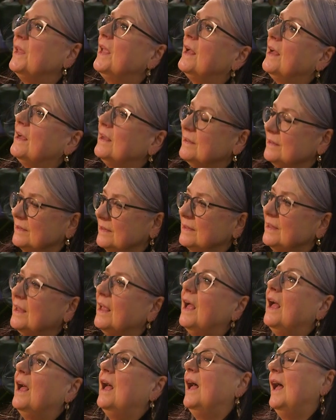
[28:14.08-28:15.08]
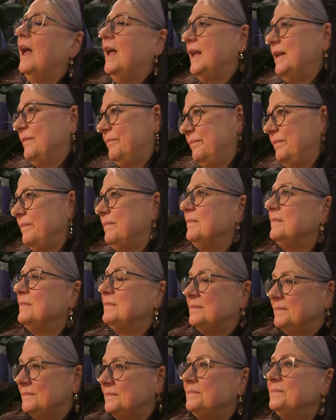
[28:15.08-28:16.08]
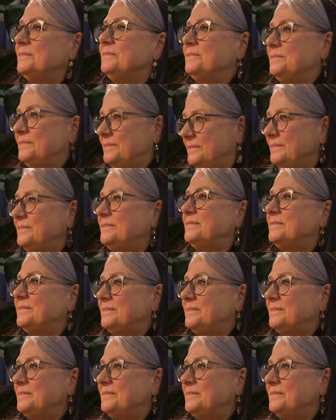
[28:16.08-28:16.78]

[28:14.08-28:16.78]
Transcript: and rehearsed and refined and